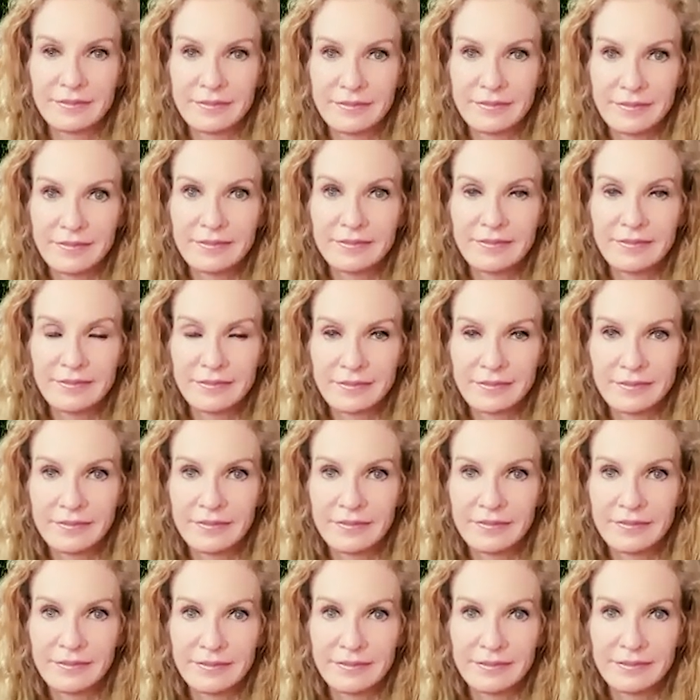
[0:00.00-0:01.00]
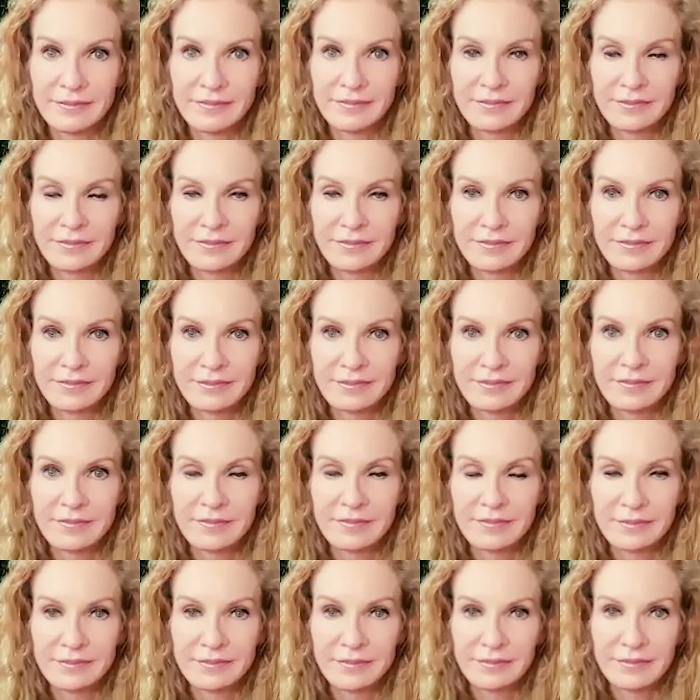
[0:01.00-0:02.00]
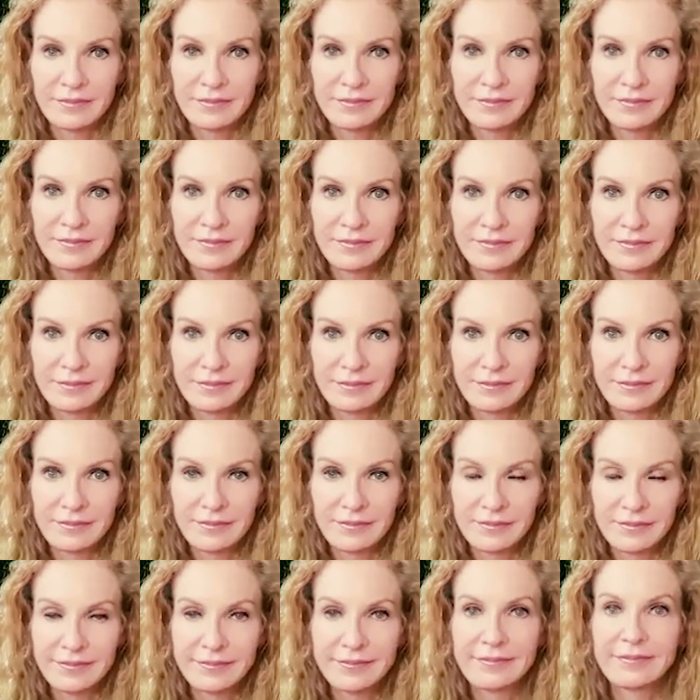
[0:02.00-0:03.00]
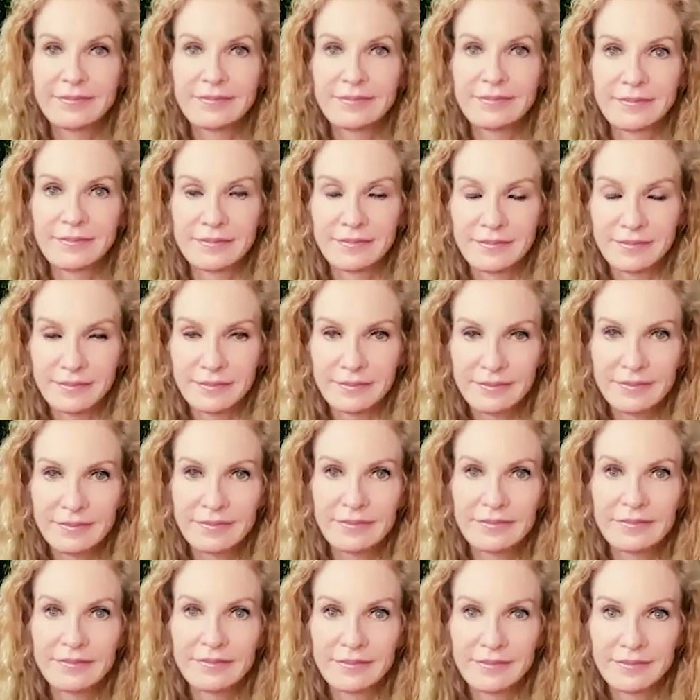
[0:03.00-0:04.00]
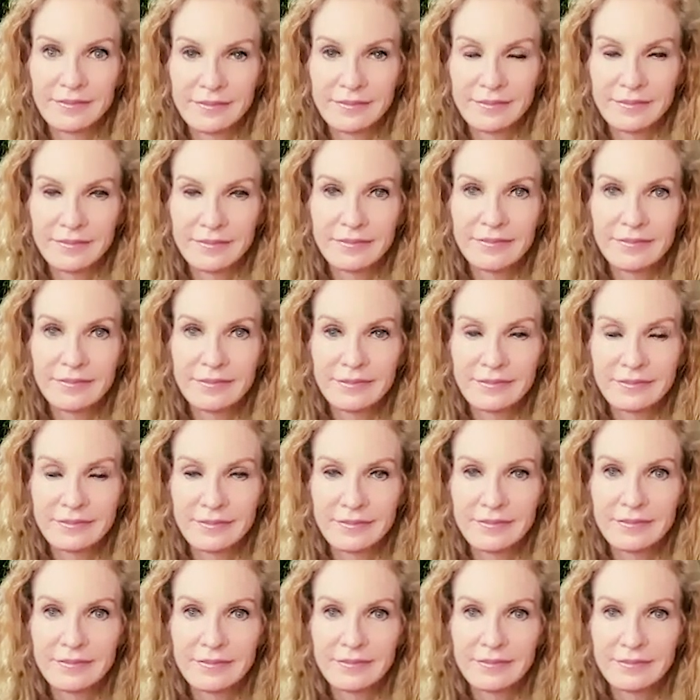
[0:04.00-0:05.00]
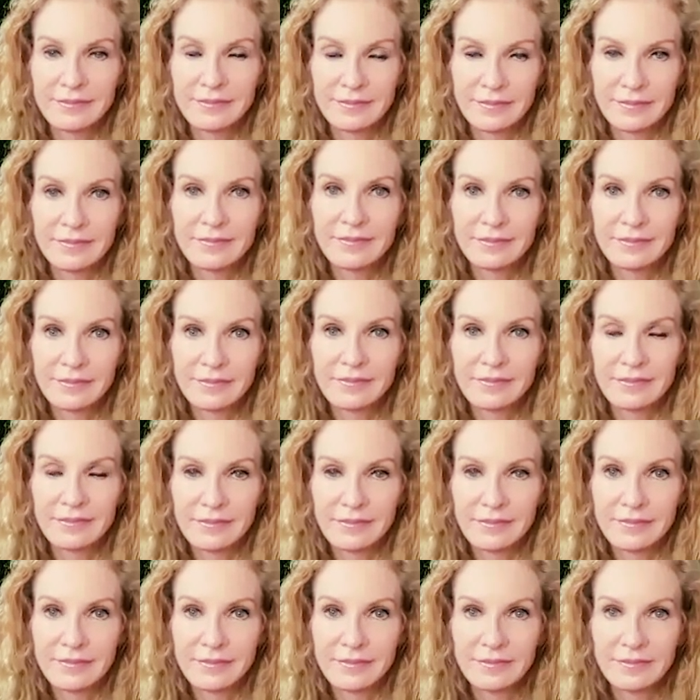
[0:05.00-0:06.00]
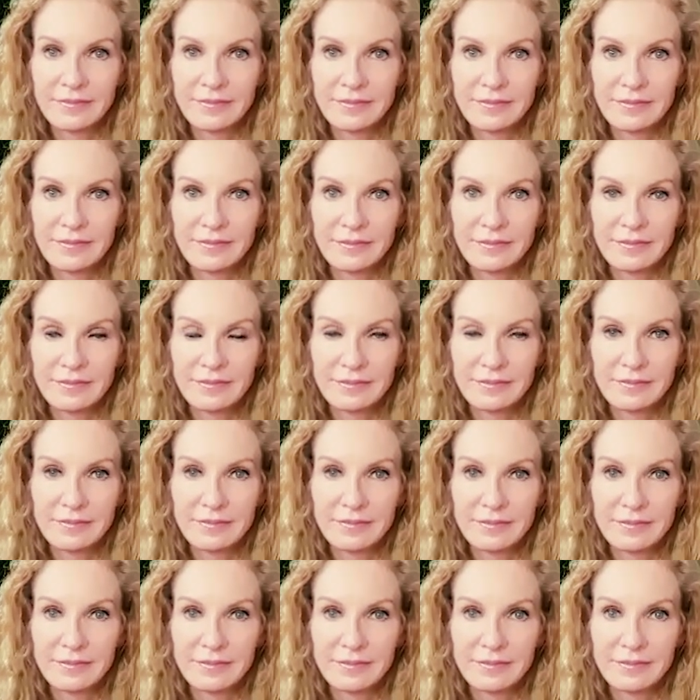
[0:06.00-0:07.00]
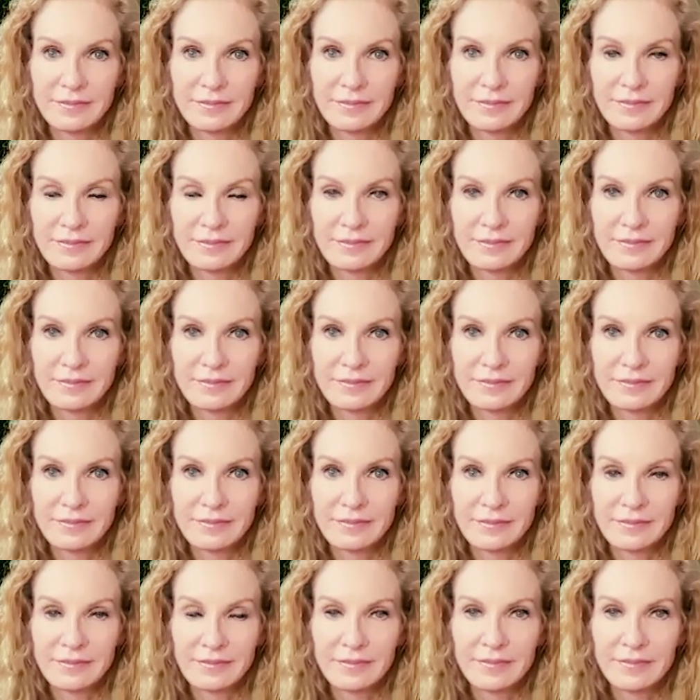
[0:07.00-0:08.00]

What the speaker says: (not speaking)